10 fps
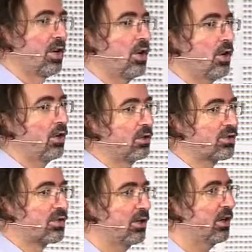
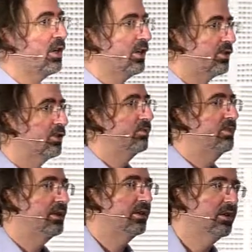Also, you'll
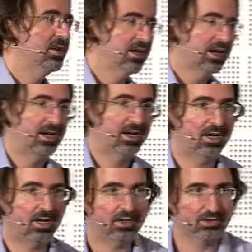be,
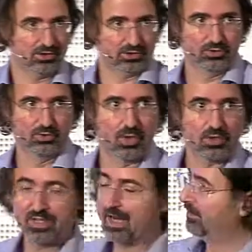uh, you won't
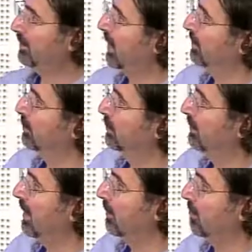have time to
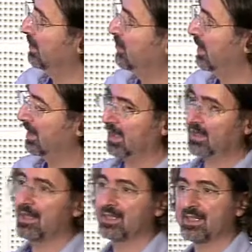develop a drug like
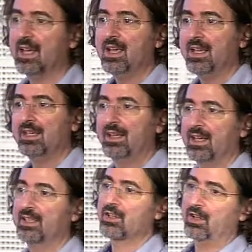this in
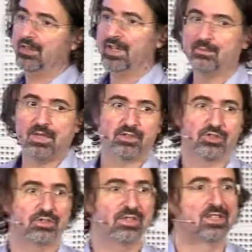case of an emerging
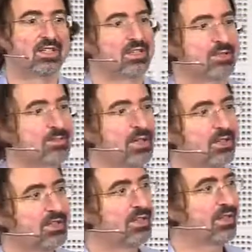disease because
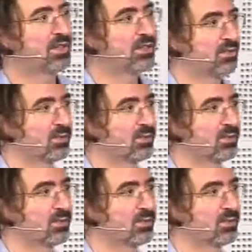it takes too